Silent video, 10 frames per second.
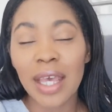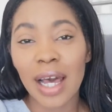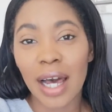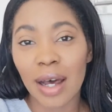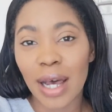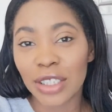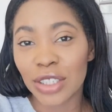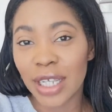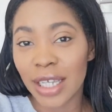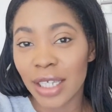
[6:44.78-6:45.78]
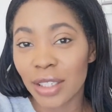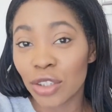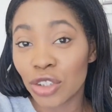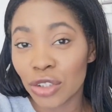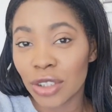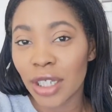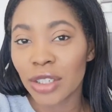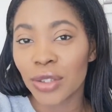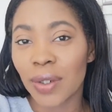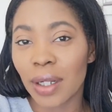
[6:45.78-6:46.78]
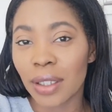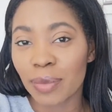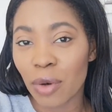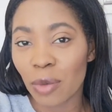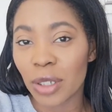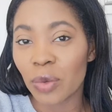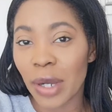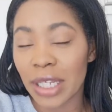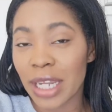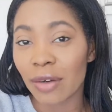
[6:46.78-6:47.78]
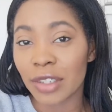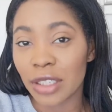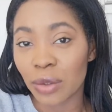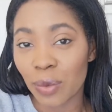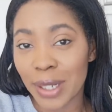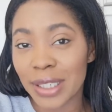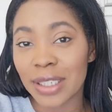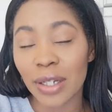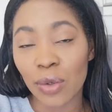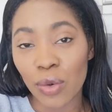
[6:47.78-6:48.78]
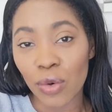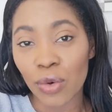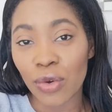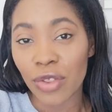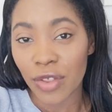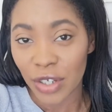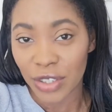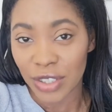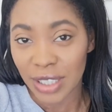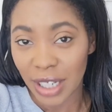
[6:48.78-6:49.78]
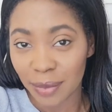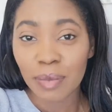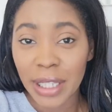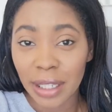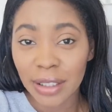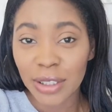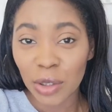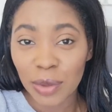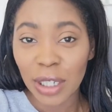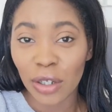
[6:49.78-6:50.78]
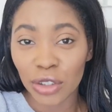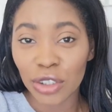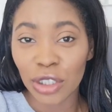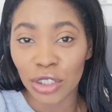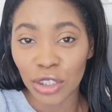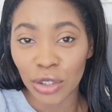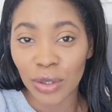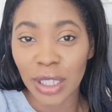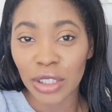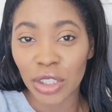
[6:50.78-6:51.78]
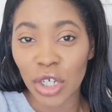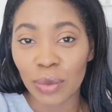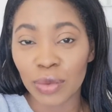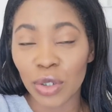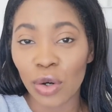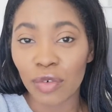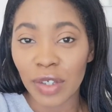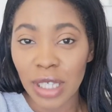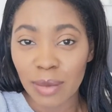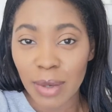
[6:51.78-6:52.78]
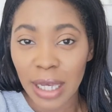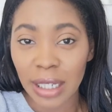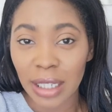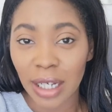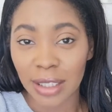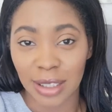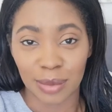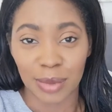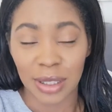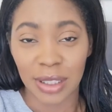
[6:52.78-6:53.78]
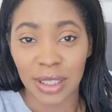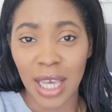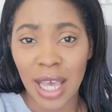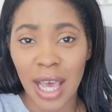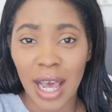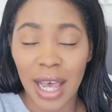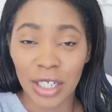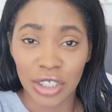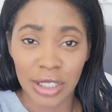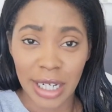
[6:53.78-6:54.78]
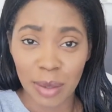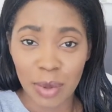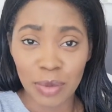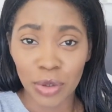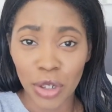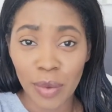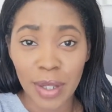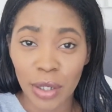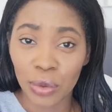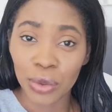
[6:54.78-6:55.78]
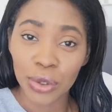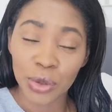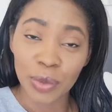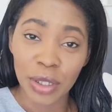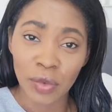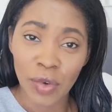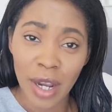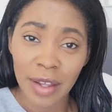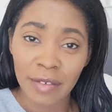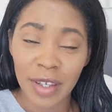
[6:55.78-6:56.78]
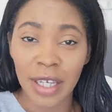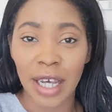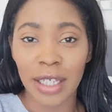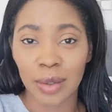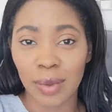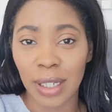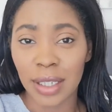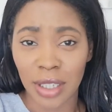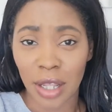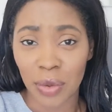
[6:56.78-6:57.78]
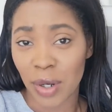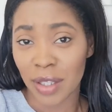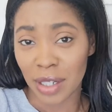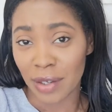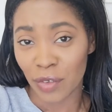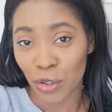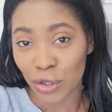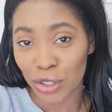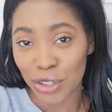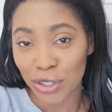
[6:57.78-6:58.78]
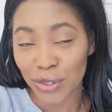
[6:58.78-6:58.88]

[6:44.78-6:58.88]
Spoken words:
and today is Tuesday, so I'll probably wait now till Wednesday or Thursday. But there'll still be lots to do in terms of emailing customers and just letting people know when their orders will be arriving, as well as other work that I've got to do.